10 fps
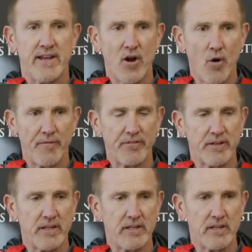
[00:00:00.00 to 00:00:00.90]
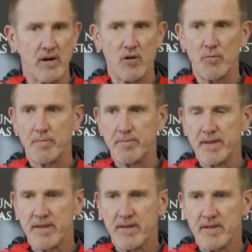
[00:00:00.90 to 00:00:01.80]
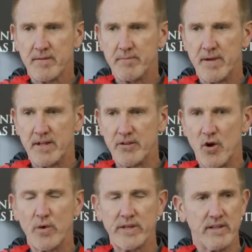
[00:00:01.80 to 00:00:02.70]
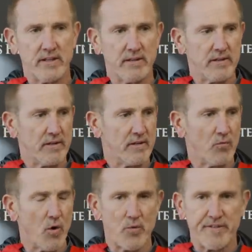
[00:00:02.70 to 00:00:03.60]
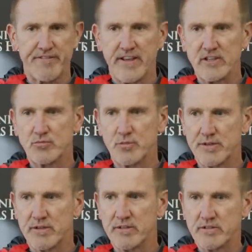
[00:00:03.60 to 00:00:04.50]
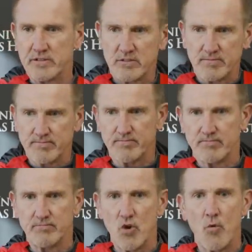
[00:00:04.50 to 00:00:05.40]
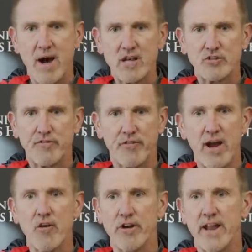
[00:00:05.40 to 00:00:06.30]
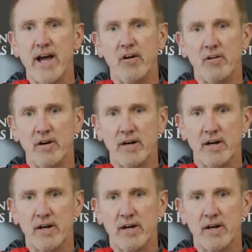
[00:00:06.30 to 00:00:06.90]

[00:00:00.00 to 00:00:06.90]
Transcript: And hopefully, you know, knowing that what we're faced with is no margin for error now.